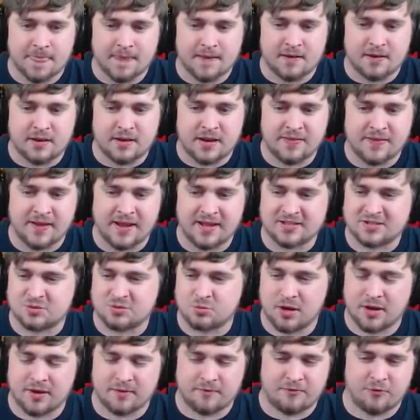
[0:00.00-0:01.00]
and that's
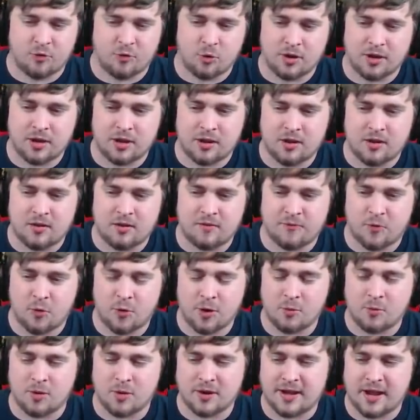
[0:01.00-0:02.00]
what,
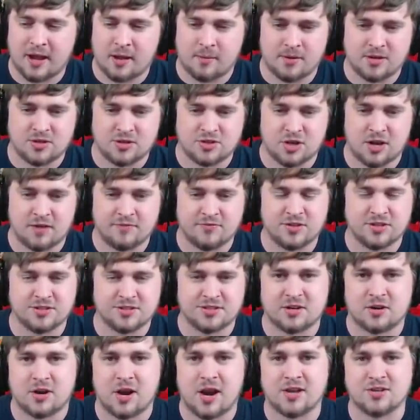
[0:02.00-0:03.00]
41 damage off just
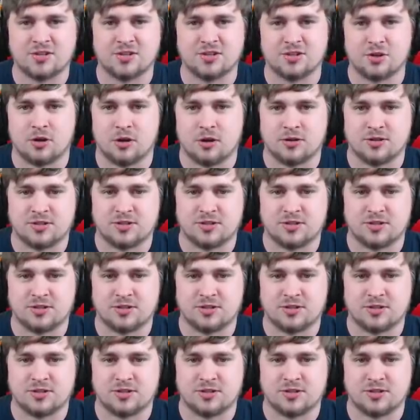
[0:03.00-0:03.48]
a crashing charge.